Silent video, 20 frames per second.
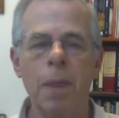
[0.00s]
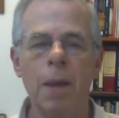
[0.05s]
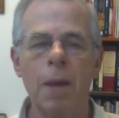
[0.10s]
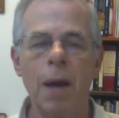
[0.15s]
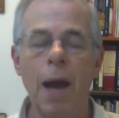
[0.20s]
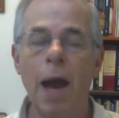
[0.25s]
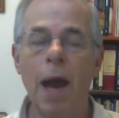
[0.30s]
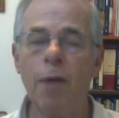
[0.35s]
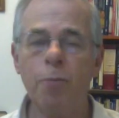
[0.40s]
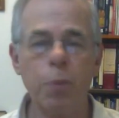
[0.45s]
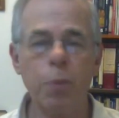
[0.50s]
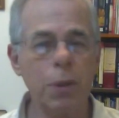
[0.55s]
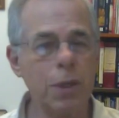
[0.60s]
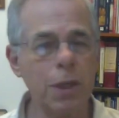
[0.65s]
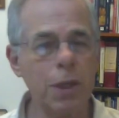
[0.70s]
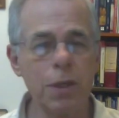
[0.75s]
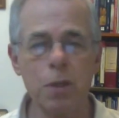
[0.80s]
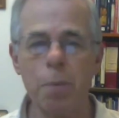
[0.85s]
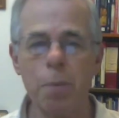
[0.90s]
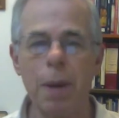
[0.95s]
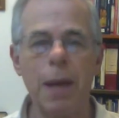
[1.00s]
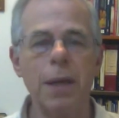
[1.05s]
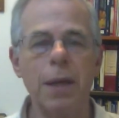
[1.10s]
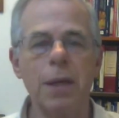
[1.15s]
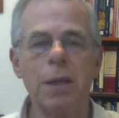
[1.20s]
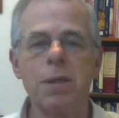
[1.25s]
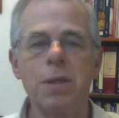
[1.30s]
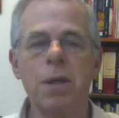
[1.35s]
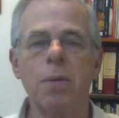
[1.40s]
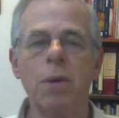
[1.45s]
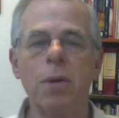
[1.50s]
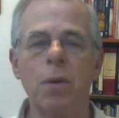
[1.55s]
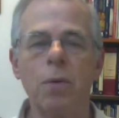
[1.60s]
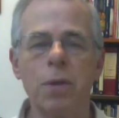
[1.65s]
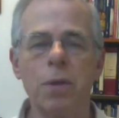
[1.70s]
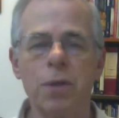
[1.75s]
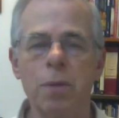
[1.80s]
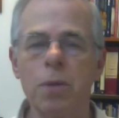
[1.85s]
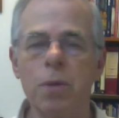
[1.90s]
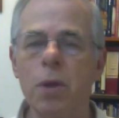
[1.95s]
I've participated in some
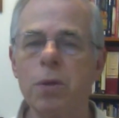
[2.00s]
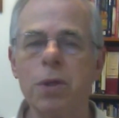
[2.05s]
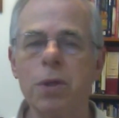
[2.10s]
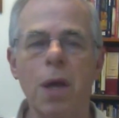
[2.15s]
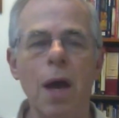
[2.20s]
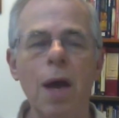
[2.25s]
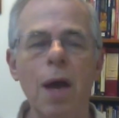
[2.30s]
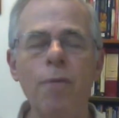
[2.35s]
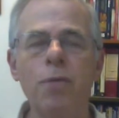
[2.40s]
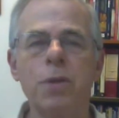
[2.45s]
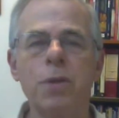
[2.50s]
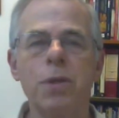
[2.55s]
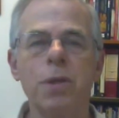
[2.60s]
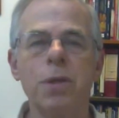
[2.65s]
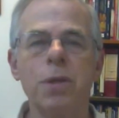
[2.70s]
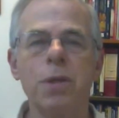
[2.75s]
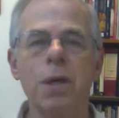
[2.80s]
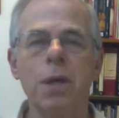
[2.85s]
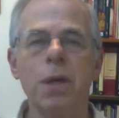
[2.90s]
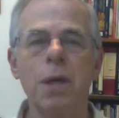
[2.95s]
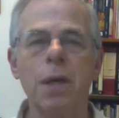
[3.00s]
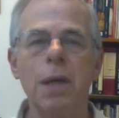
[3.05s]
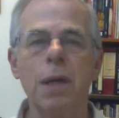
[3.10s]
of those conferences.